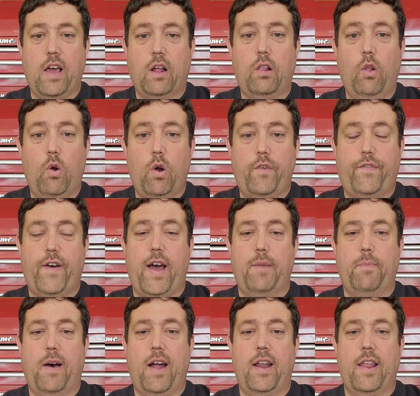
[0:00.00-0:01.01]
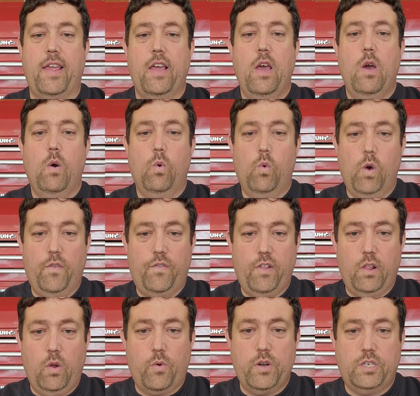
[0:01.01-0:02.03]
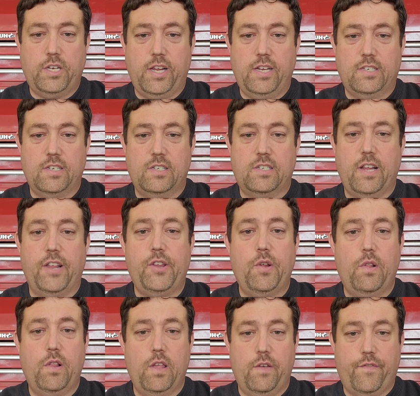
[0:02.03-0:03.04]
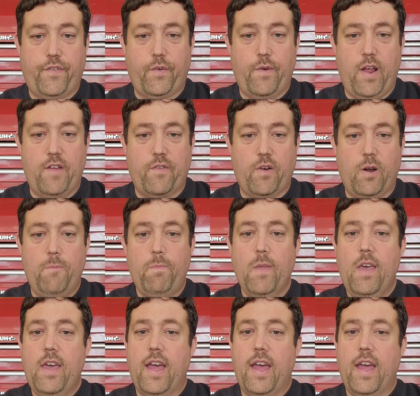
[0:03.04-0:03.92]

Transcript: A glorified body with the Lord Jesus and you live forever.